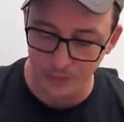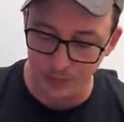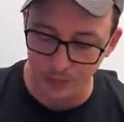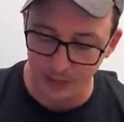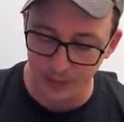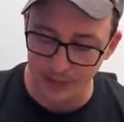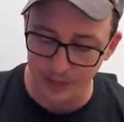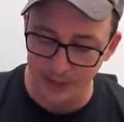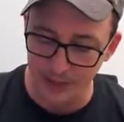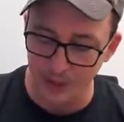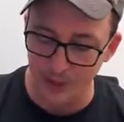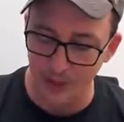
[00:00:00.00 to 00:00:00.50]

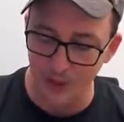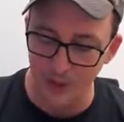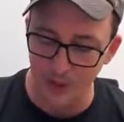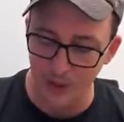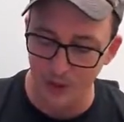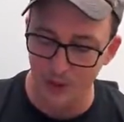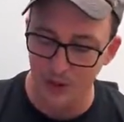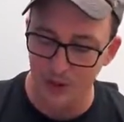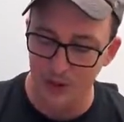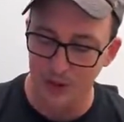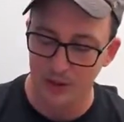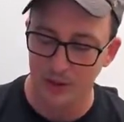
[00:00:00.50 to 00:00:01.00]
like,
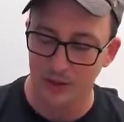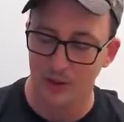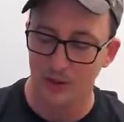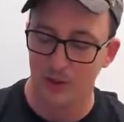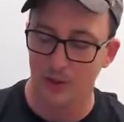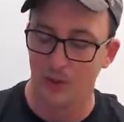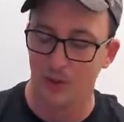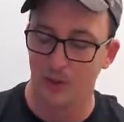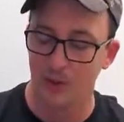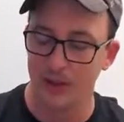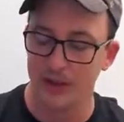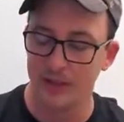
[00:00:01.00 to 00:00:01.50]
oh,
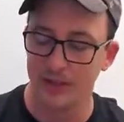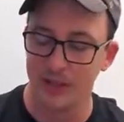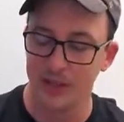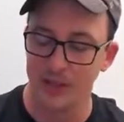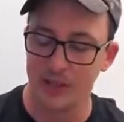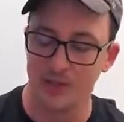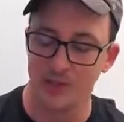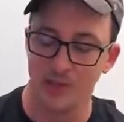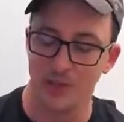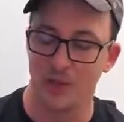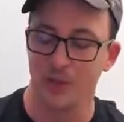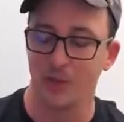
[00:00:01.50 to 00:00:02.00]
whenever
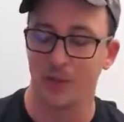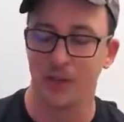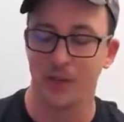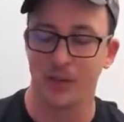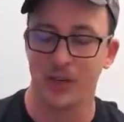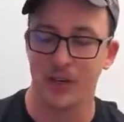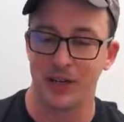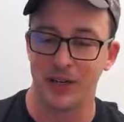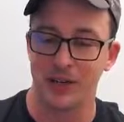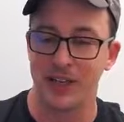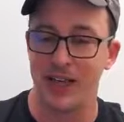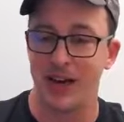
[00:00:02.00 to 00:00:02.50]
this observable
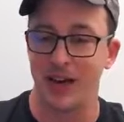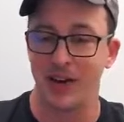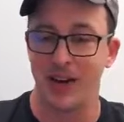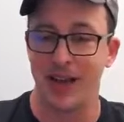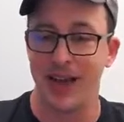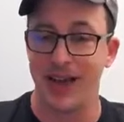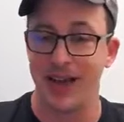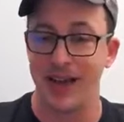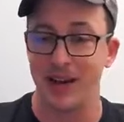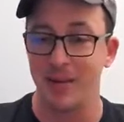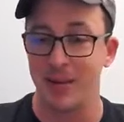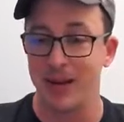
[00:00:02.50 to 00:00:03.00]
tears down,
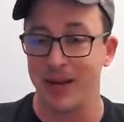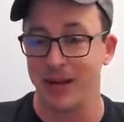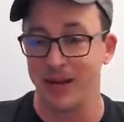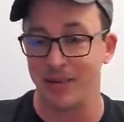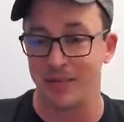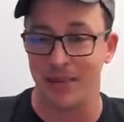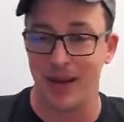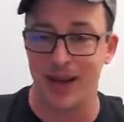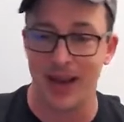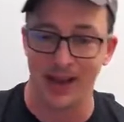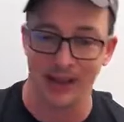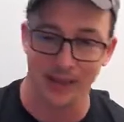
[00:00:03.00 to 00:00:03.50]
animate
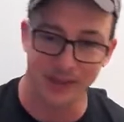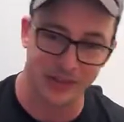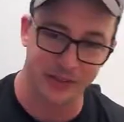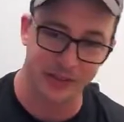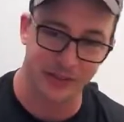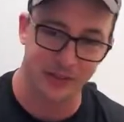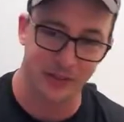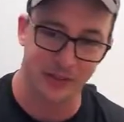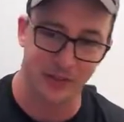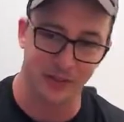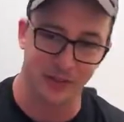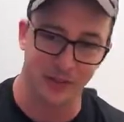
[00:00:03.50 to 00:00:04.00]
it back
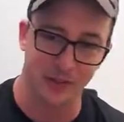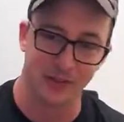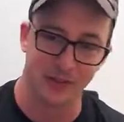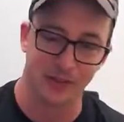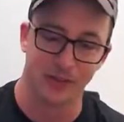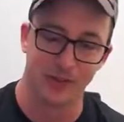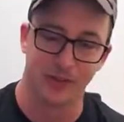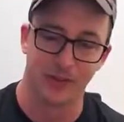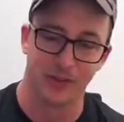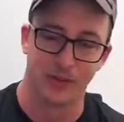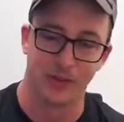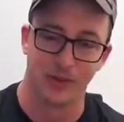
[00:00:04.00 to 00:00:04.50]
to
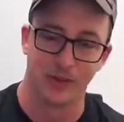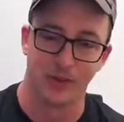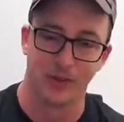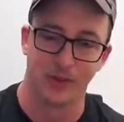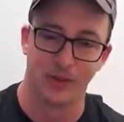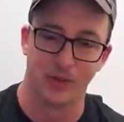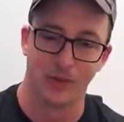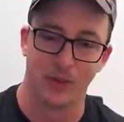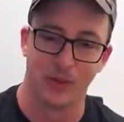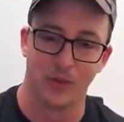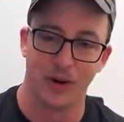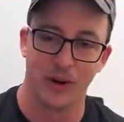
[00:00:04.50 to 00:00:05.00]

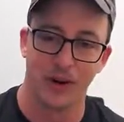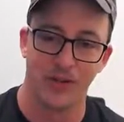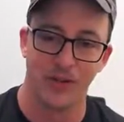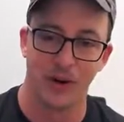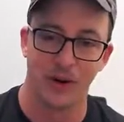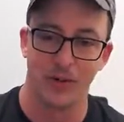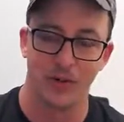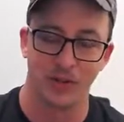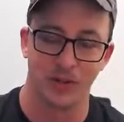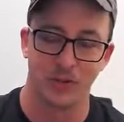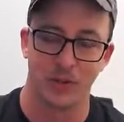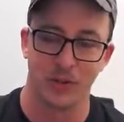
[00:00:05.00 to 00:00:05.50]

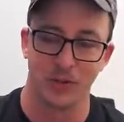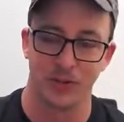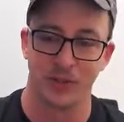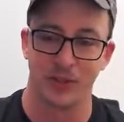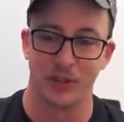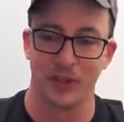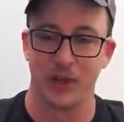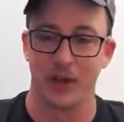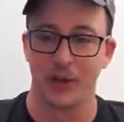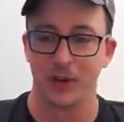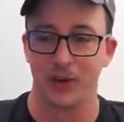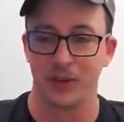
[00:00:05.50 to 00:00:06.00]
wherever it was supposed
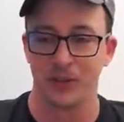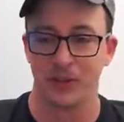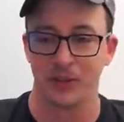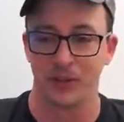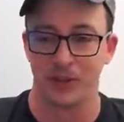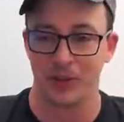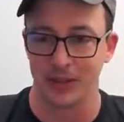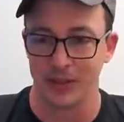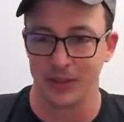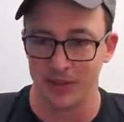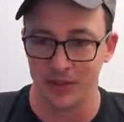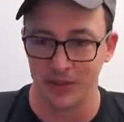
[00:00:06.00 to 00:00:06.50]
to go or
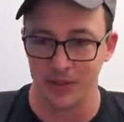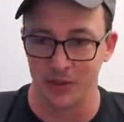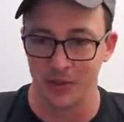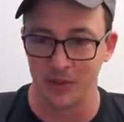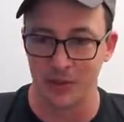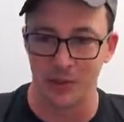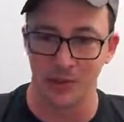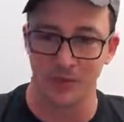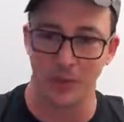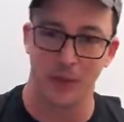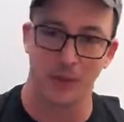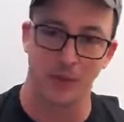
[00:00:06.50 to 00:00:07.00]
something like that. So
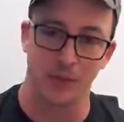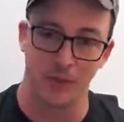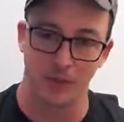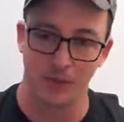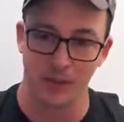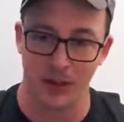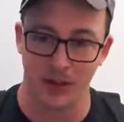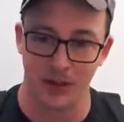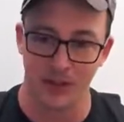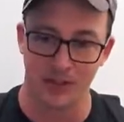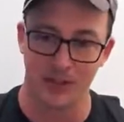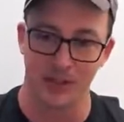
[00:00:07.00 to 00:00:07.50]
switchMap would
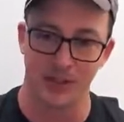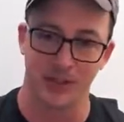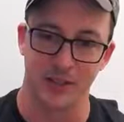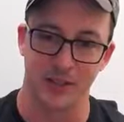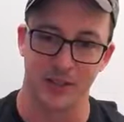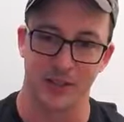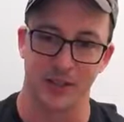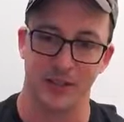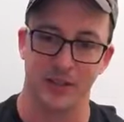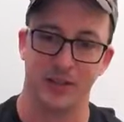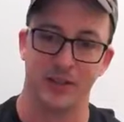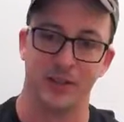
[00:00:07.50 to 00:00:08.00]
cause it
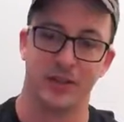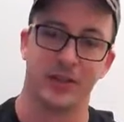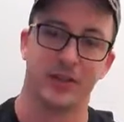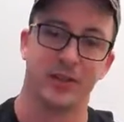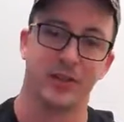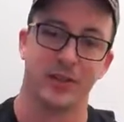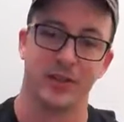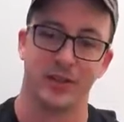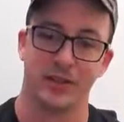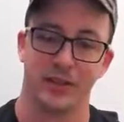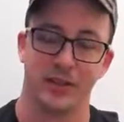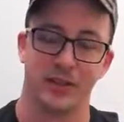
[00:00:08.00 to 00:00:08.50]
to
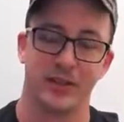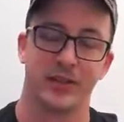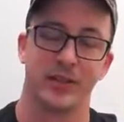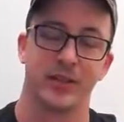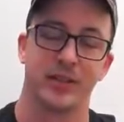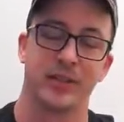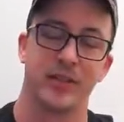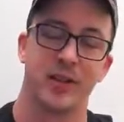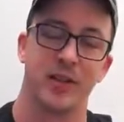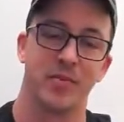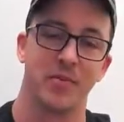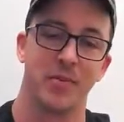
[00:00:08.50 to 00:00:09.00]

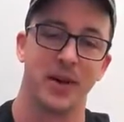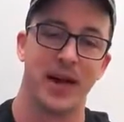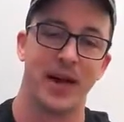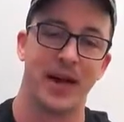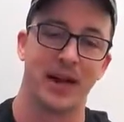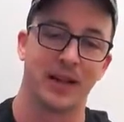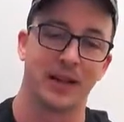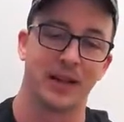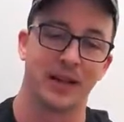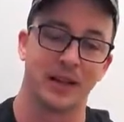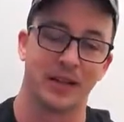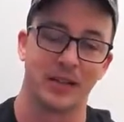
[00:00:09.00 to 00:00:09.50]
come
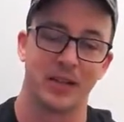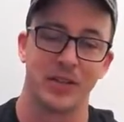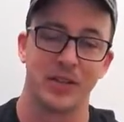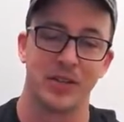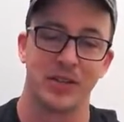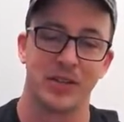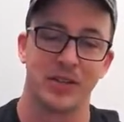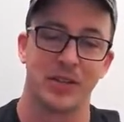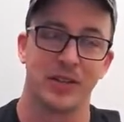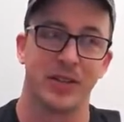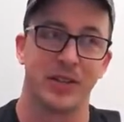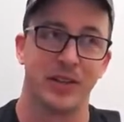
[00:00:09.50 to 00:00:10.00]
back. Like
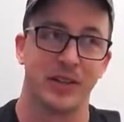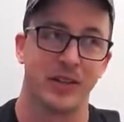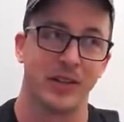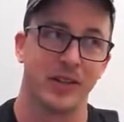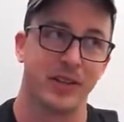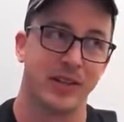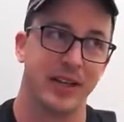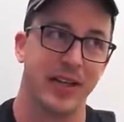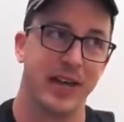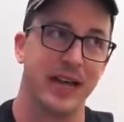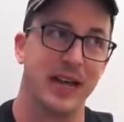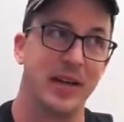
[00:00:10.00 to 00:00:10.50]
there's
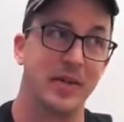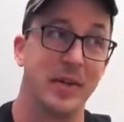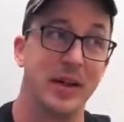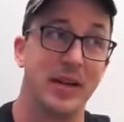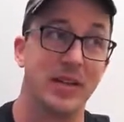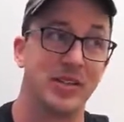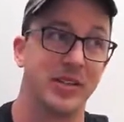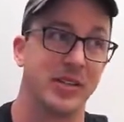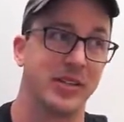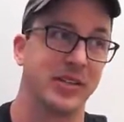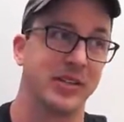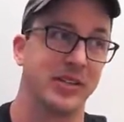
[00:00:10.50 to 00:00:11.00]

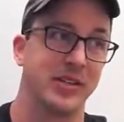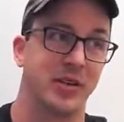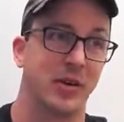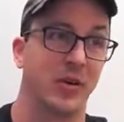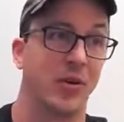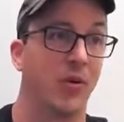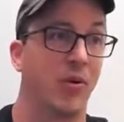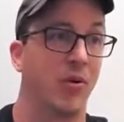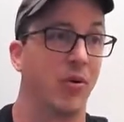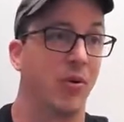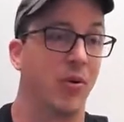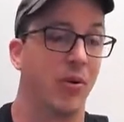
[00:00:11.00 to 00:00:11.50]
animation's a
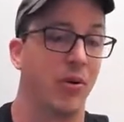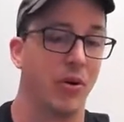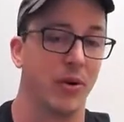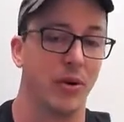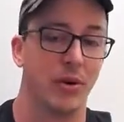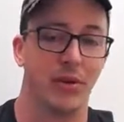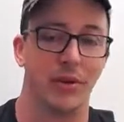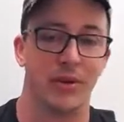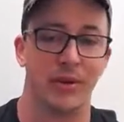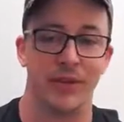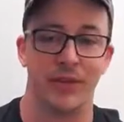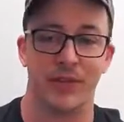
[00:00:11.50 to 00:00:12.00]

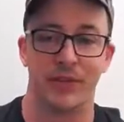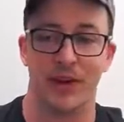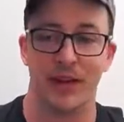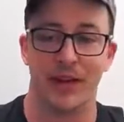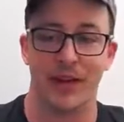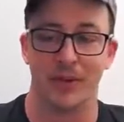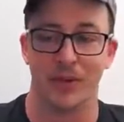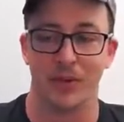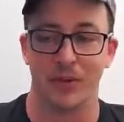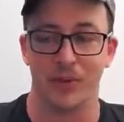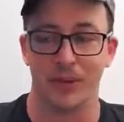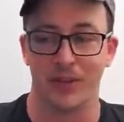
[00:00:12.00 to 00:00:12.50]
whole different
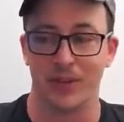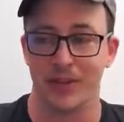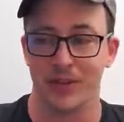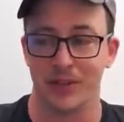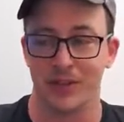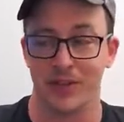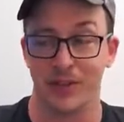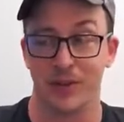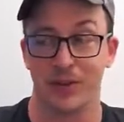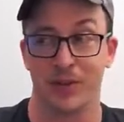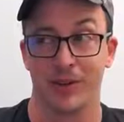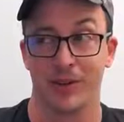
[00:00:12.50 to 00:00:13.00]
animal
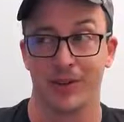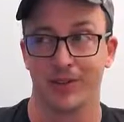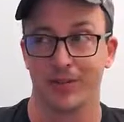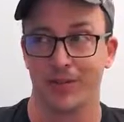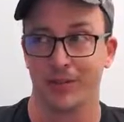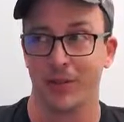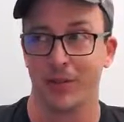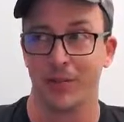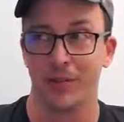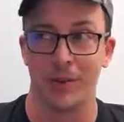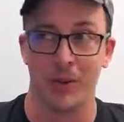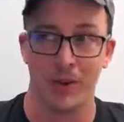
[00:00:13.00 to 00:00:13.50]
because you can
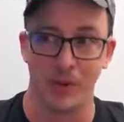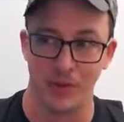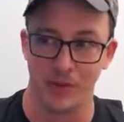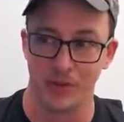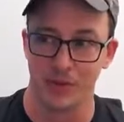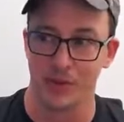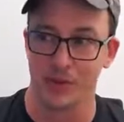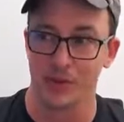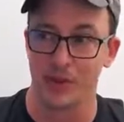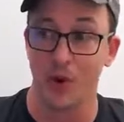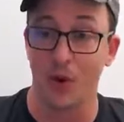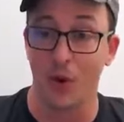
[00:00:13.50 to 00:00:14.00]

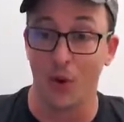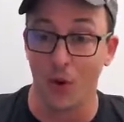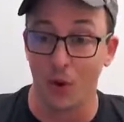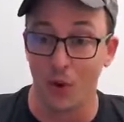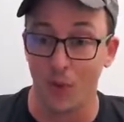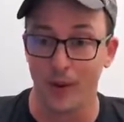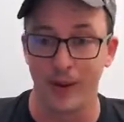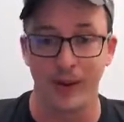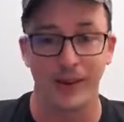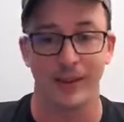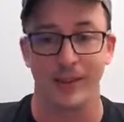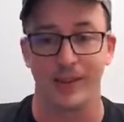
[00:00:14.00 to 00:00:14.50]
compose so
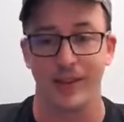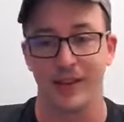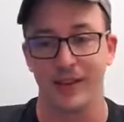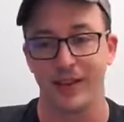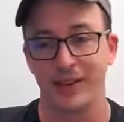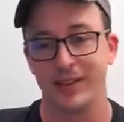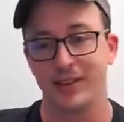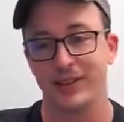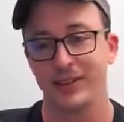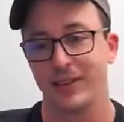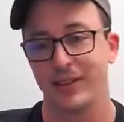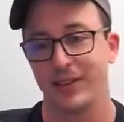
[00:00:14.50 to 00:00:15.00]
many
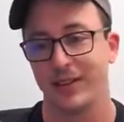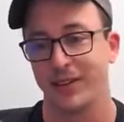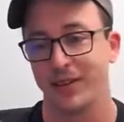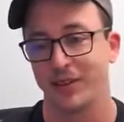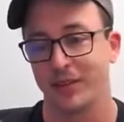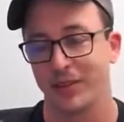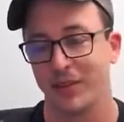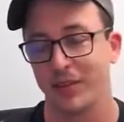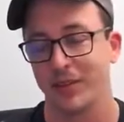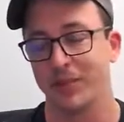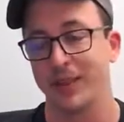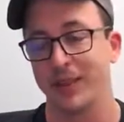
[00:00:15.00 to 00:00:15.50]
things and
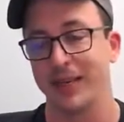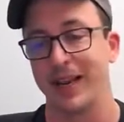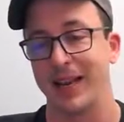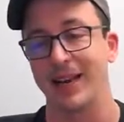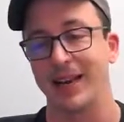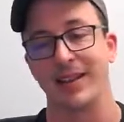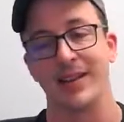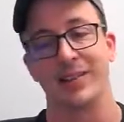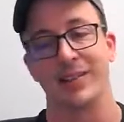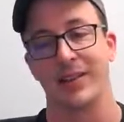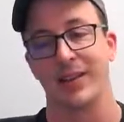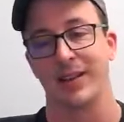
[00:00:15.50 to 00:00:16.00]
it could mean
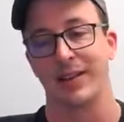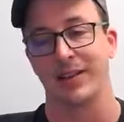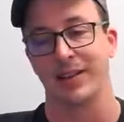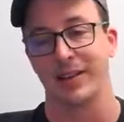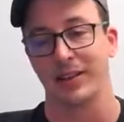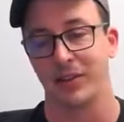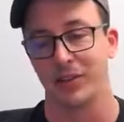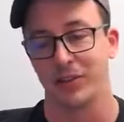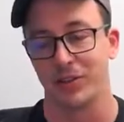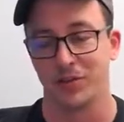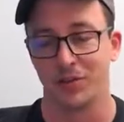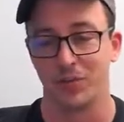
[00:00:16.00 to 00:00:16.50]
anything.
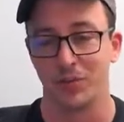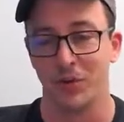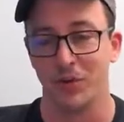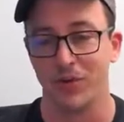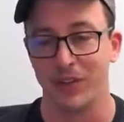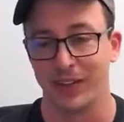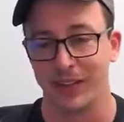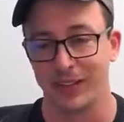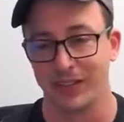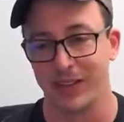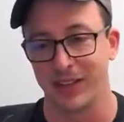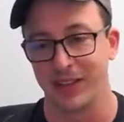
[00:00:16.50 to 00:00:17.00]
Like you're just
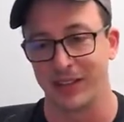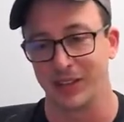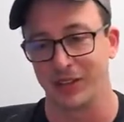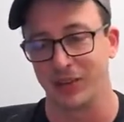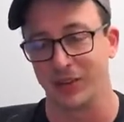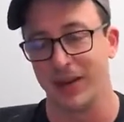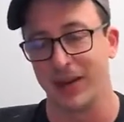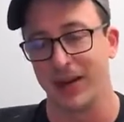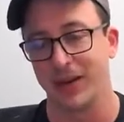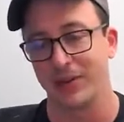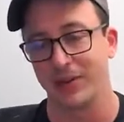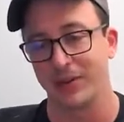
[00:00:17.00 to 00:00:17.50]
moving things
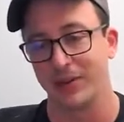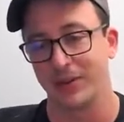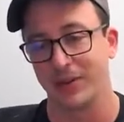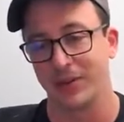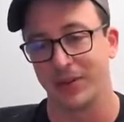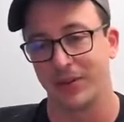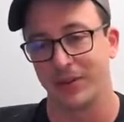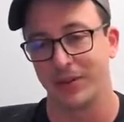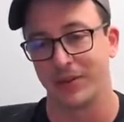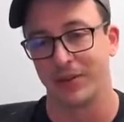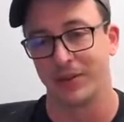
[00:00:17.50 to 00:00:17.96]
around. So.